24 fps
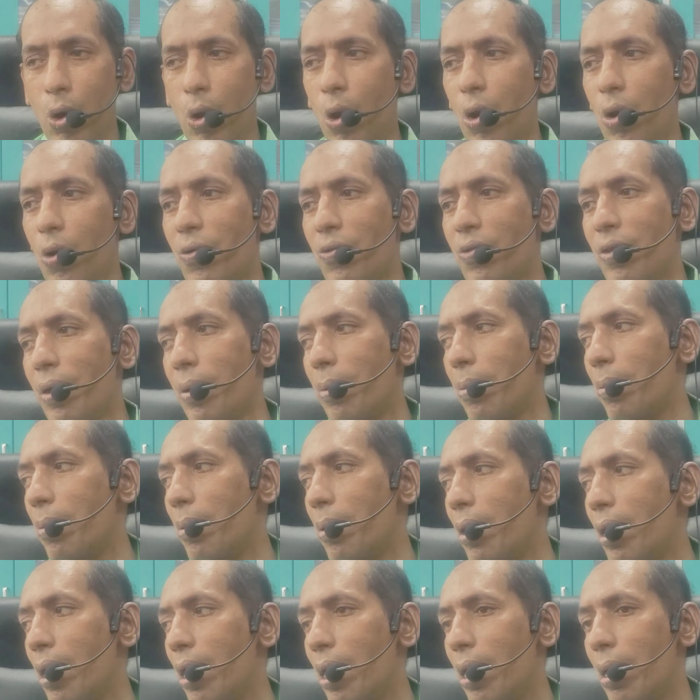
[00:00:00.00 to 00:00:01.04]
all of them.
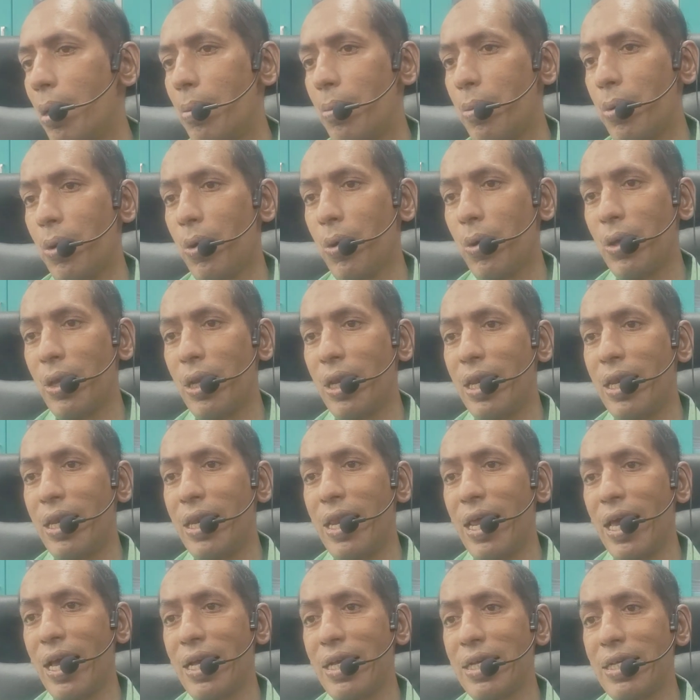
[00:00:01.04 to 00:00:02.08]
Because it
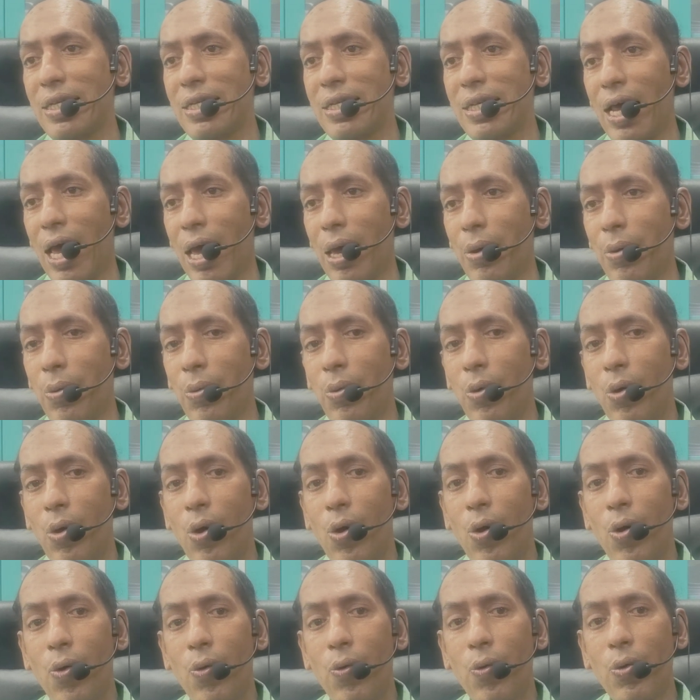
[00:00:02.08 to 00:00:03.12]
takes time
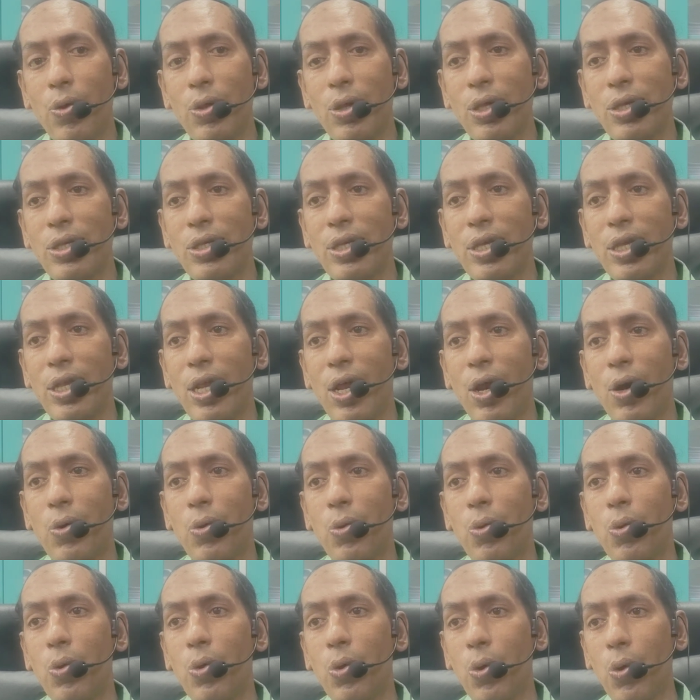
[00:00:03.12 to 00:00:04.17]
for the cilia
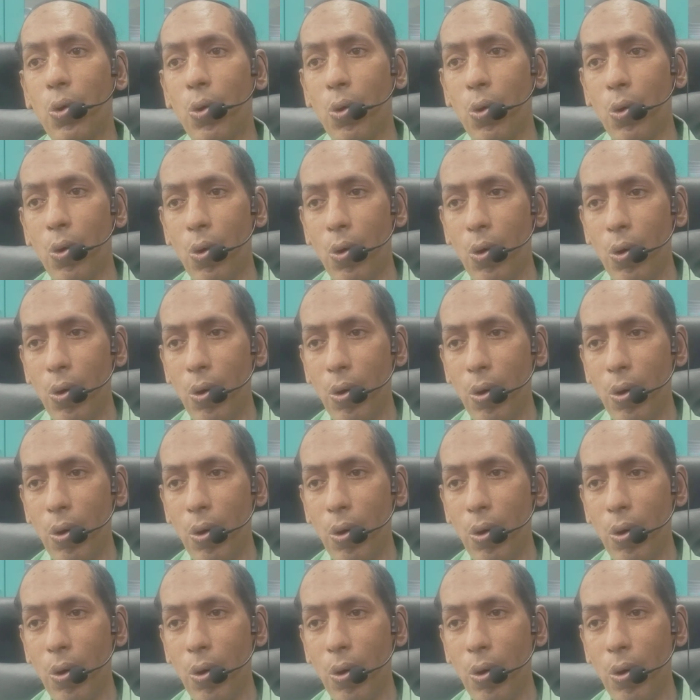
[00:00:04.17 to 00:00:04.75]
to grow.